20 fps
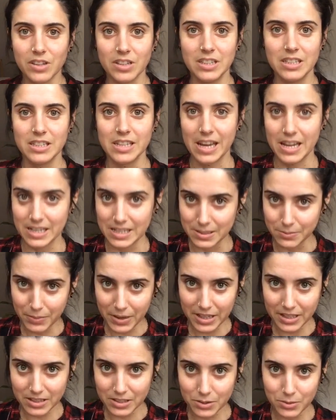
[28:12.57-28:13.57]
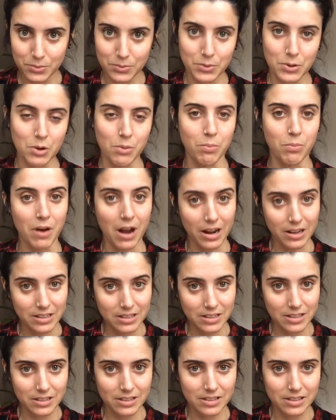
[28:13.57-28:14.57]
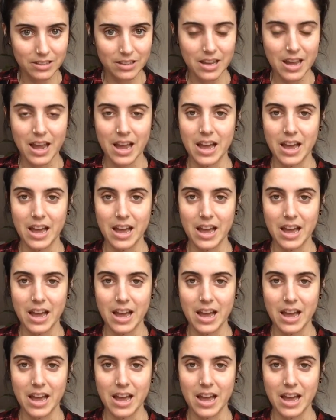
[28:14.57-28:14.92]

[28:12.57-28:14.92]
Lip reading: contentment through your practice